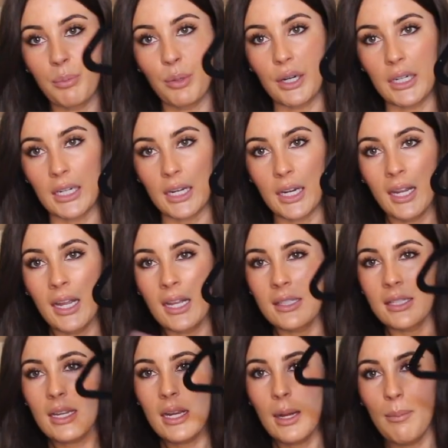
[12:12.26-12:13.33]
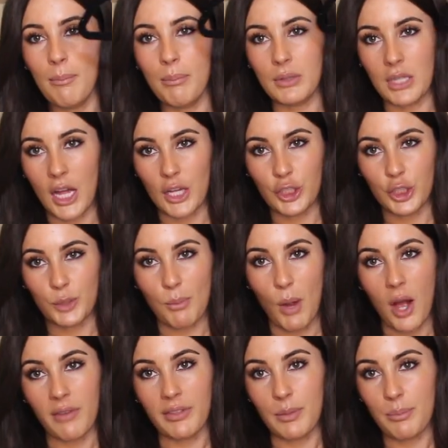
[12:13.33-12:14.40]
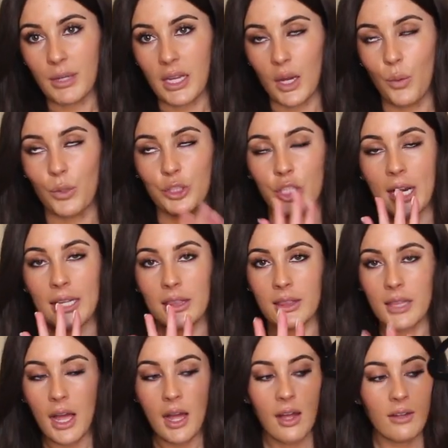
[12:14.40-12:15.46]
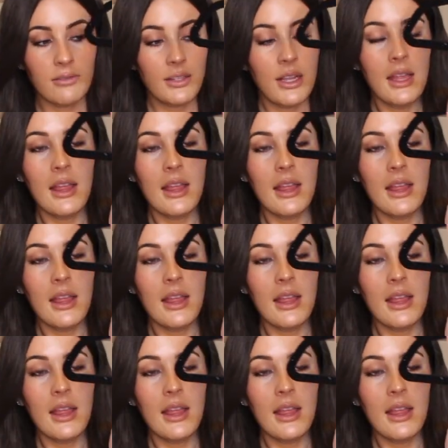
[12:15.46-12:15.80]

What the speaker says: pretty. It's like a blush mauvey pink, which I love.